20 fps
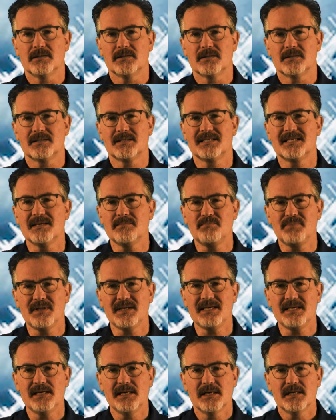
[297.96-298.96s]

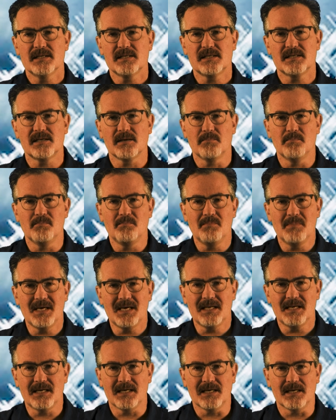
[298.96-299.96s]
simply
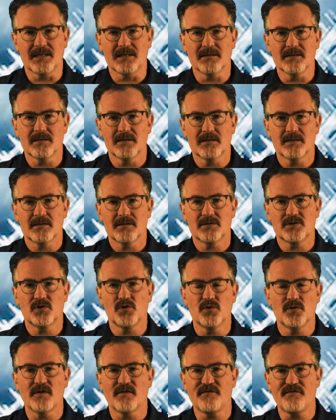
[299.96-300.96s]
submitting
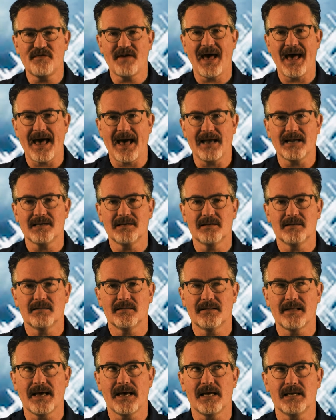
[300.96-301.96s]
to the fact
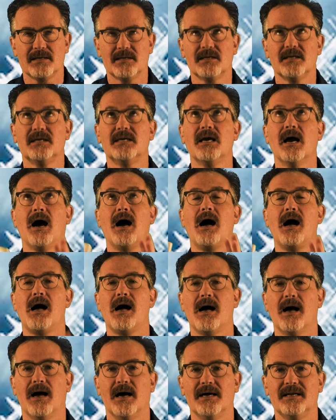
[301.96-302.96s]
that
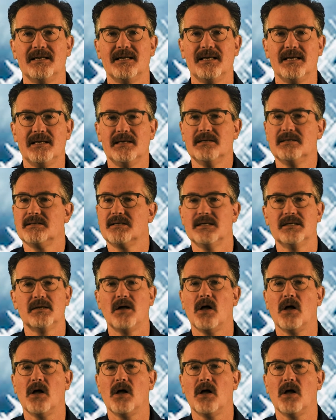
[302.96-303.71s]
God is in